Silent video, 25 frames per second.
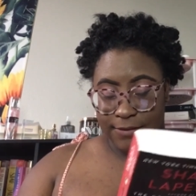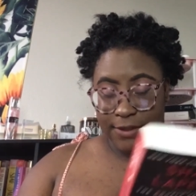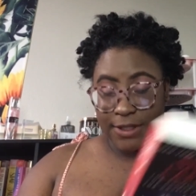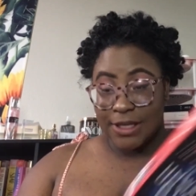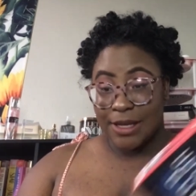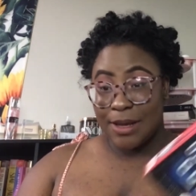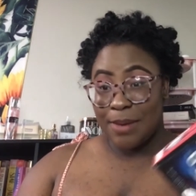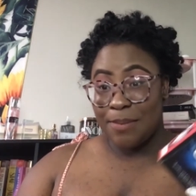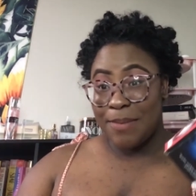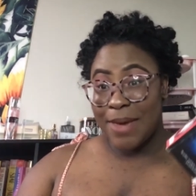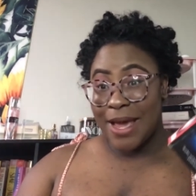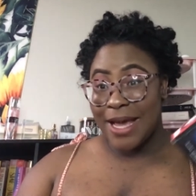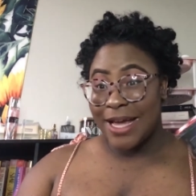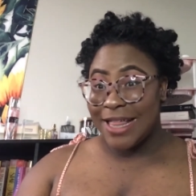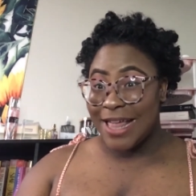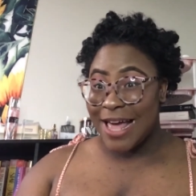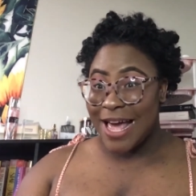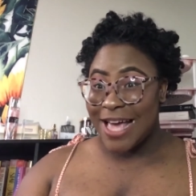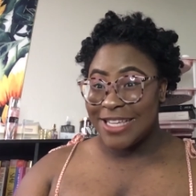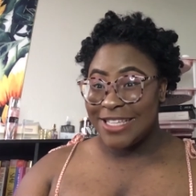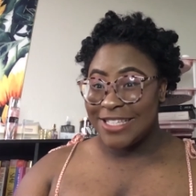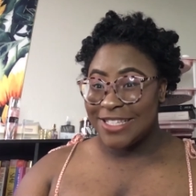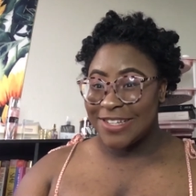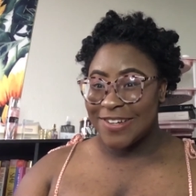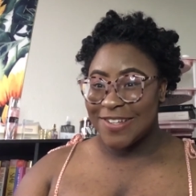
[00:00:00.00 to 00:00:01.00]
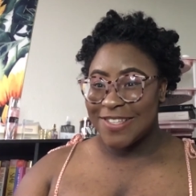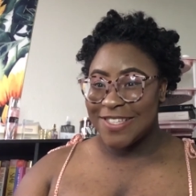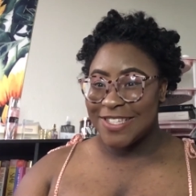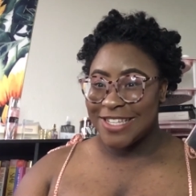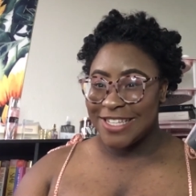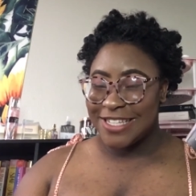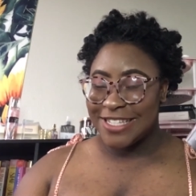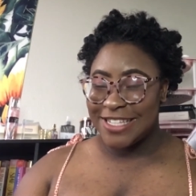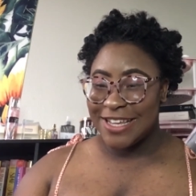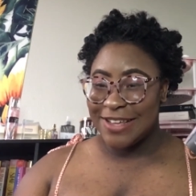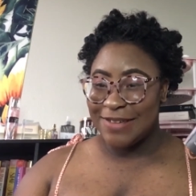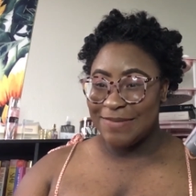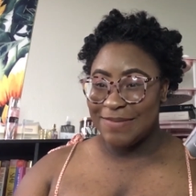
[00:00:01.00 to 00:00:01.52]
My class starts in
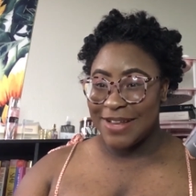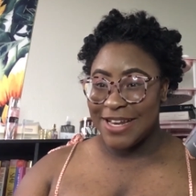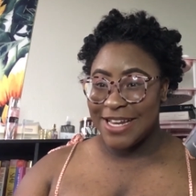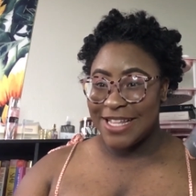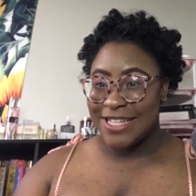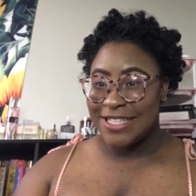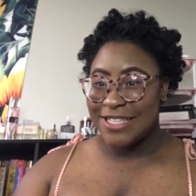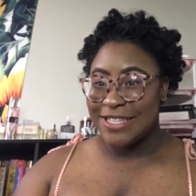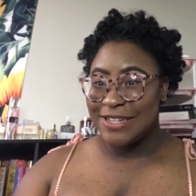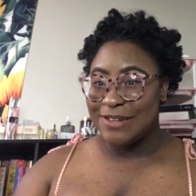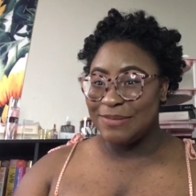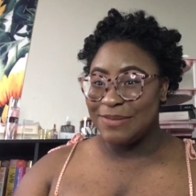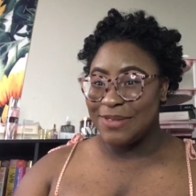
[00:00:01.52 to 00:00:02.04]
10 minutes and I'm